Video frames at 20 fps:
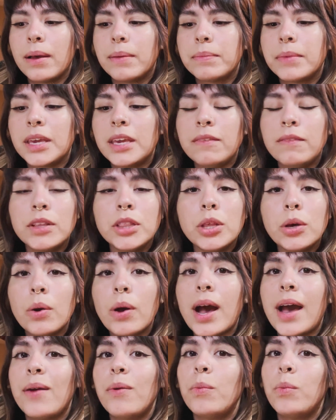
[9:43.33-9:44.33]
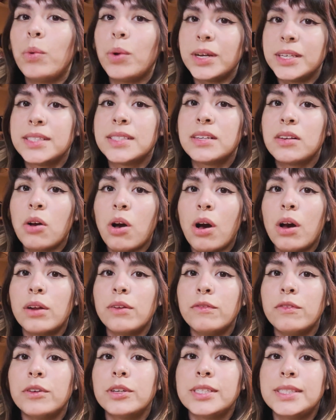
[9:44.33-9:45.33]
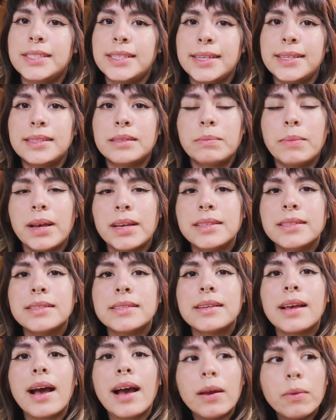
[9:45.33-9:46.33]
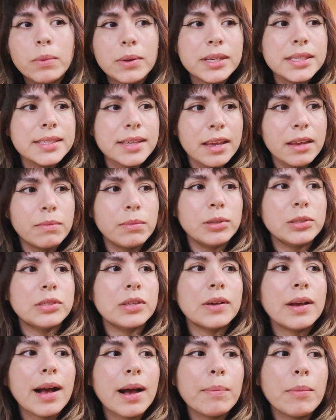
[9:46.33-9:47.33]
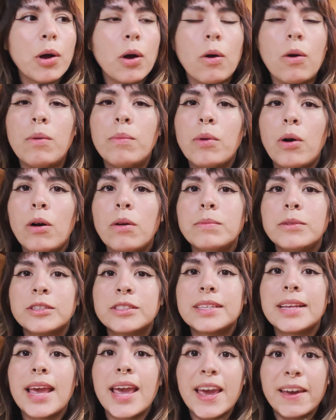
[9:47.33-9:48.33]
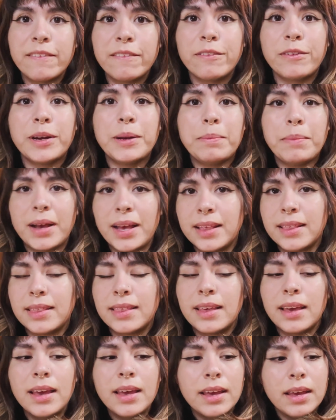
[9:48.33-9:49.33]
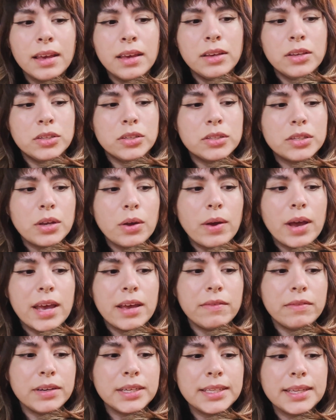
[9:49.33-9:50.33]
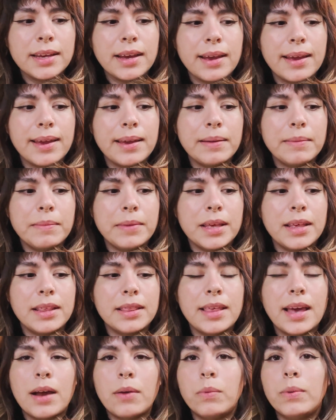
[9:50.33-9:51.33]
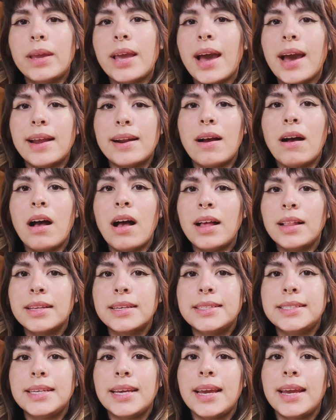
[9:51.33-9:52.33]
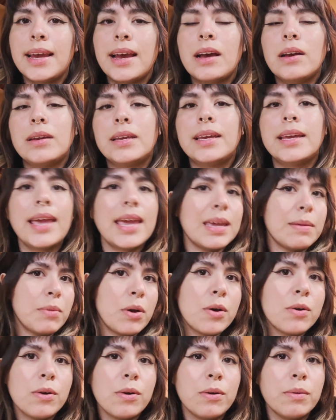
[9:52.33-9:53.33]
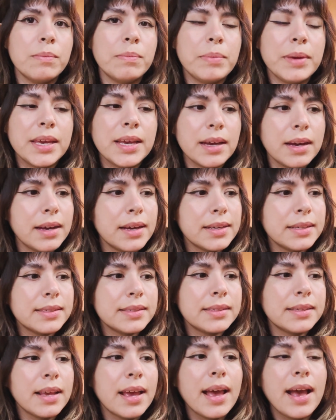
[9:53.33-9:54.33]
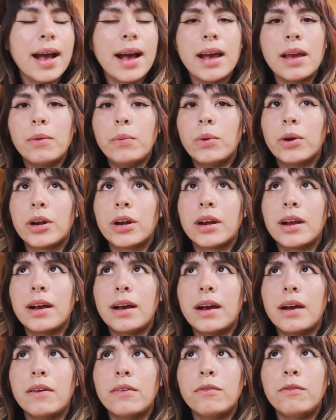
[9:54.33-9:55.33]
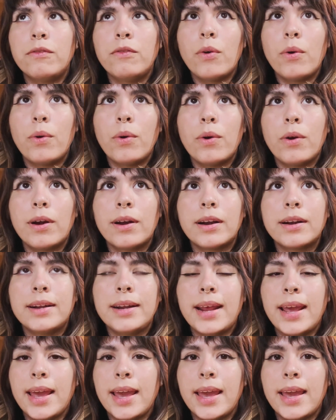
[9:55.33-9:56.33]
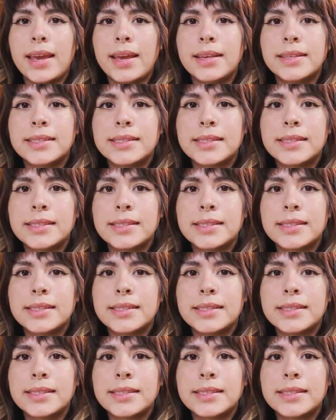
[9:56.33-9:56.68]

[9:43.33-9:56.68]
even though I was gone for 6 months, I was able to come home almost every month. So every time that we had a holiday, I came home because I work a 4-day